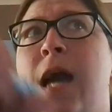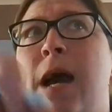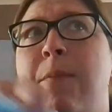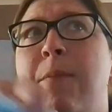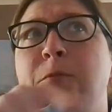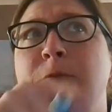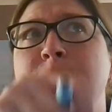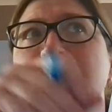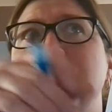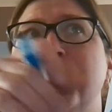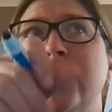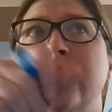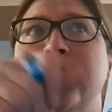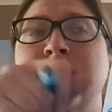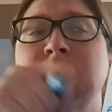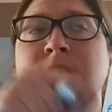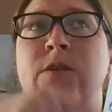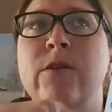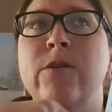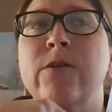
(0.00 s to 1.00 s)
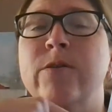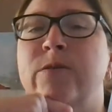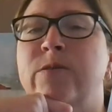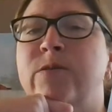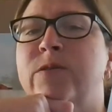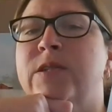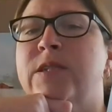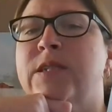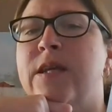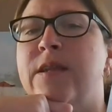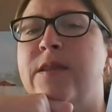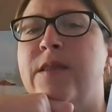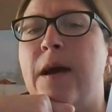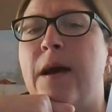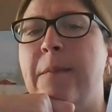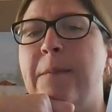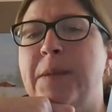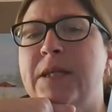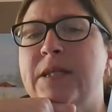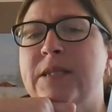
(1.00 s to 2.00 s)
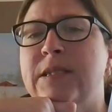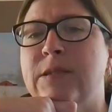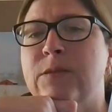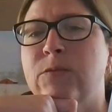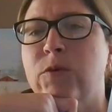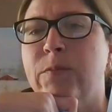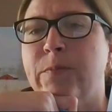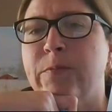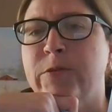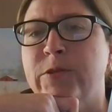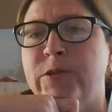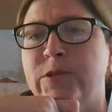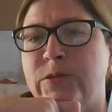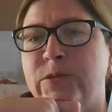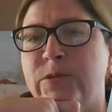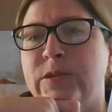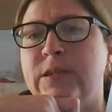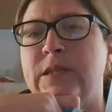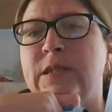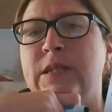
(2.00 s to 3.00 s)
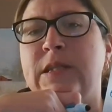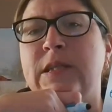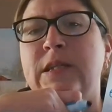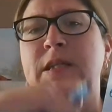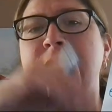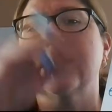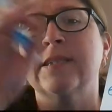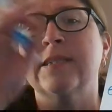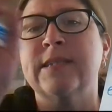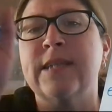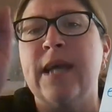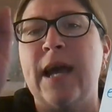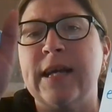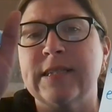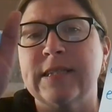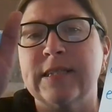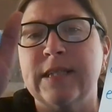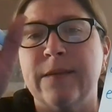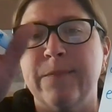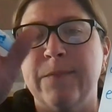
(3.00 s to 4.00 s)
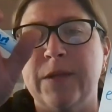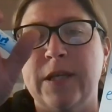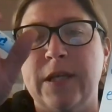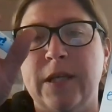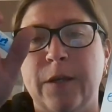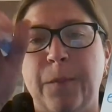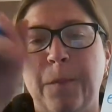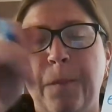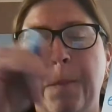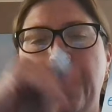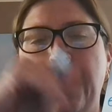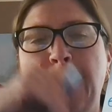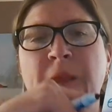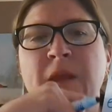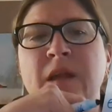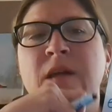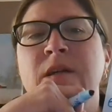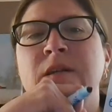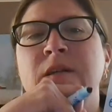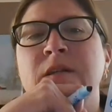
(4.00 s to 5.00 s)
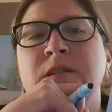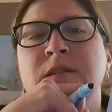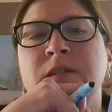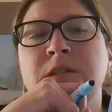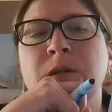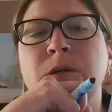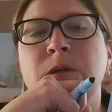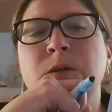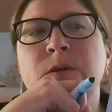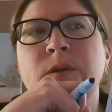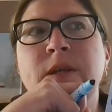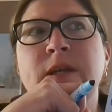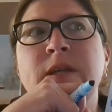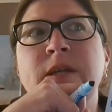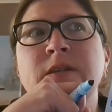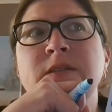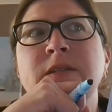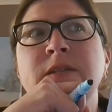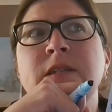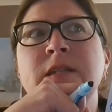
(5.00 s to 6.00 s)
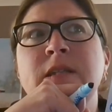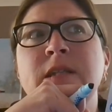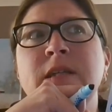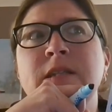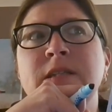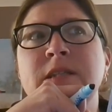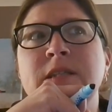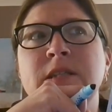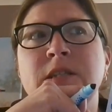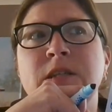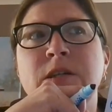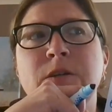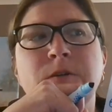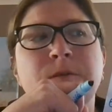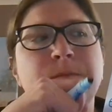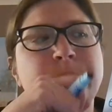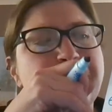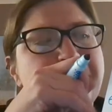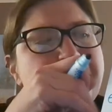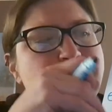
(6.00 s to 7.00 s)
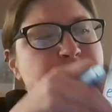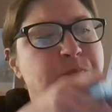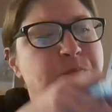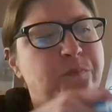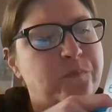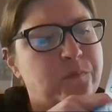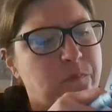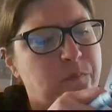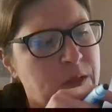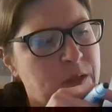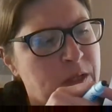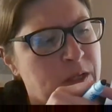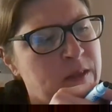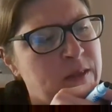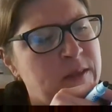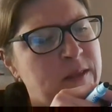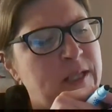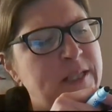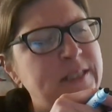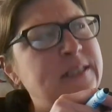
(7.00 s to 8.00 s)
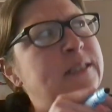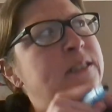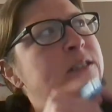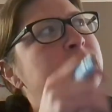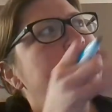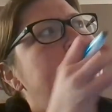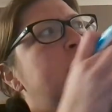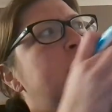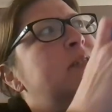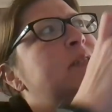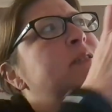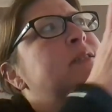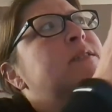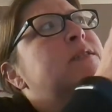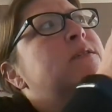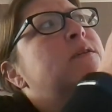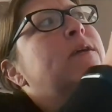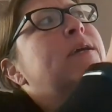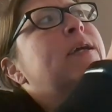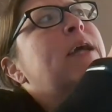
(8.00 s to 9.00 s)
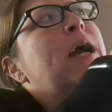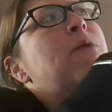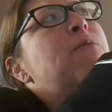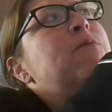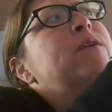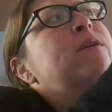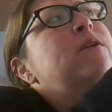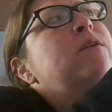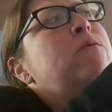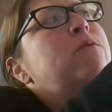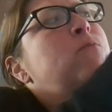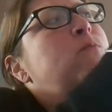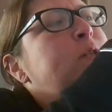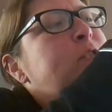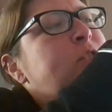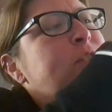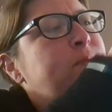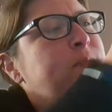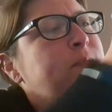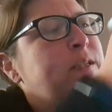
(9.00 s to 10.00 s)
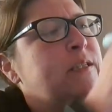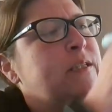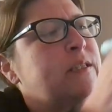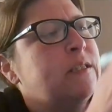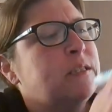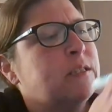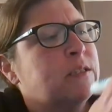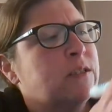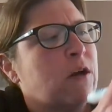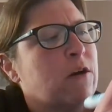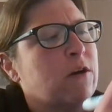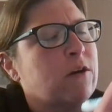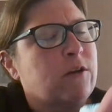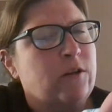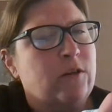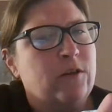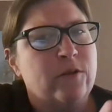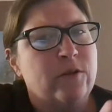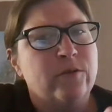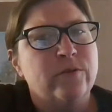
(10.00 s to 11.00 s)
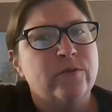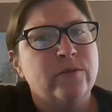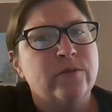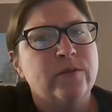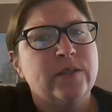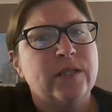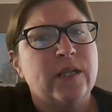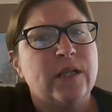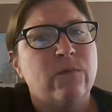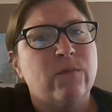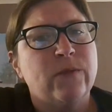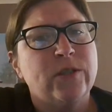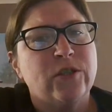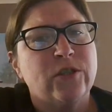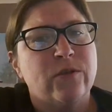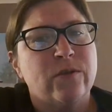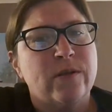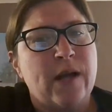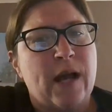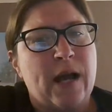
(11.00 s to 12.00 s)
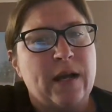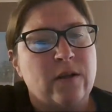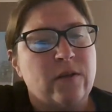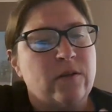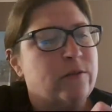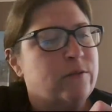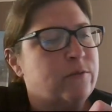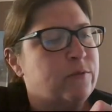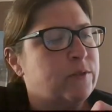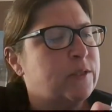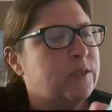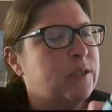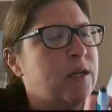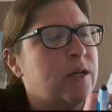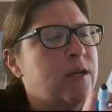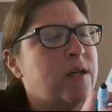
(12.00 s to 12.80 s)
operation is closed. That means it will produce the exact same thing. So here's the thing to know. Let's look at this. So I want to know which of these are closed and which are not closed.